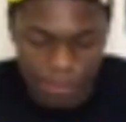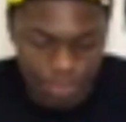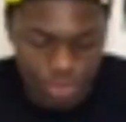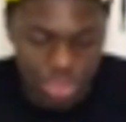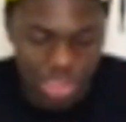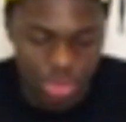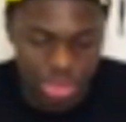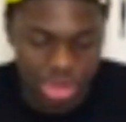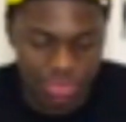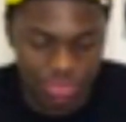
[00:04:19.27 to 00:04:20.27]
to eat with
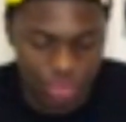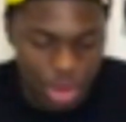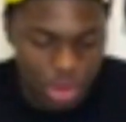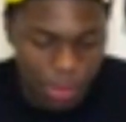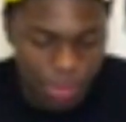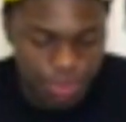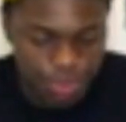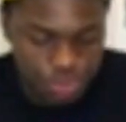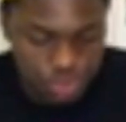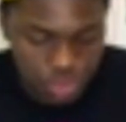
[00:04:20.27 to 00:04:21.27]
a knife and fork.
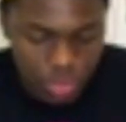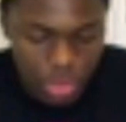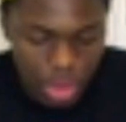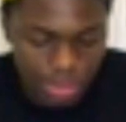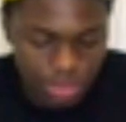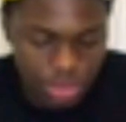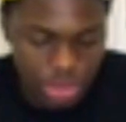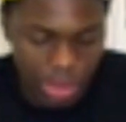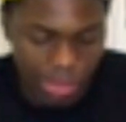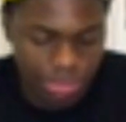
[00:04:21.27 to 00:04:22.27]

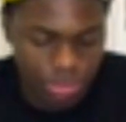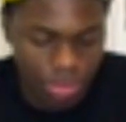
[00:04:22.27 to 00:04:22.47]
So,